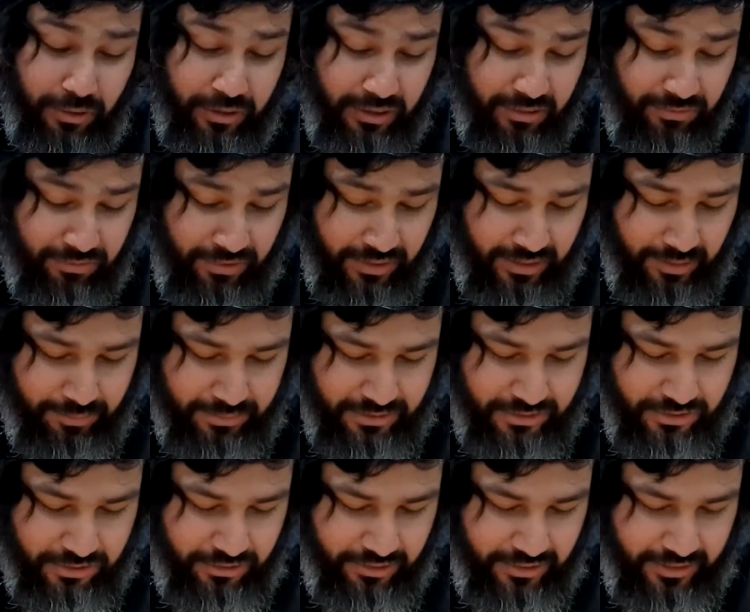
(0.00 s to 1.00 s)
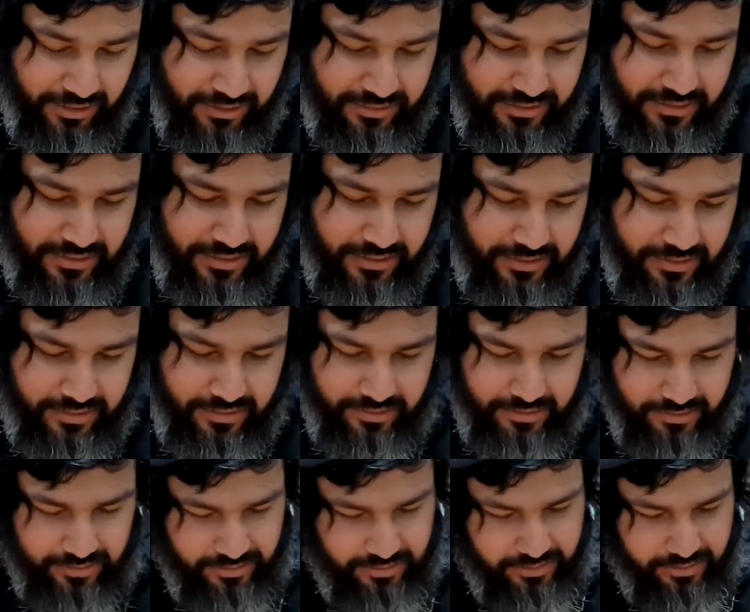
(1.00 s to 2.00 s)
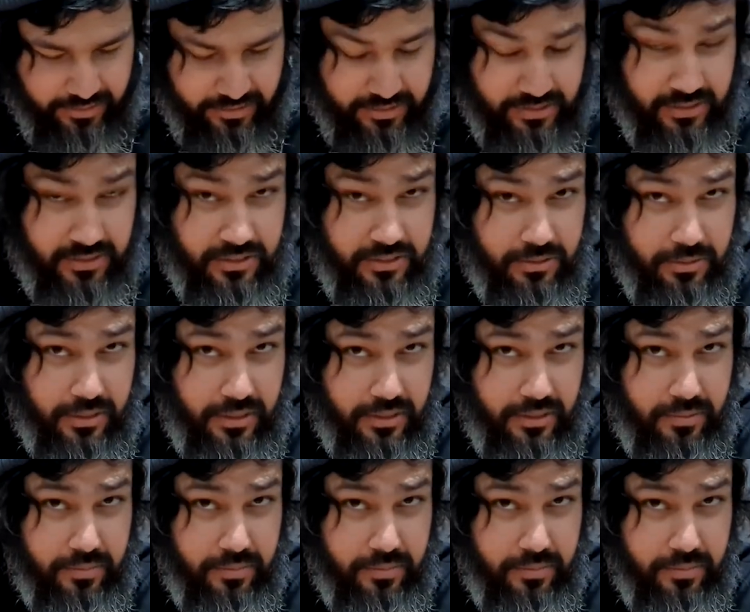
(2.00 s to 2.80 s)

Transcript: You can just show you guys. Just listen to it.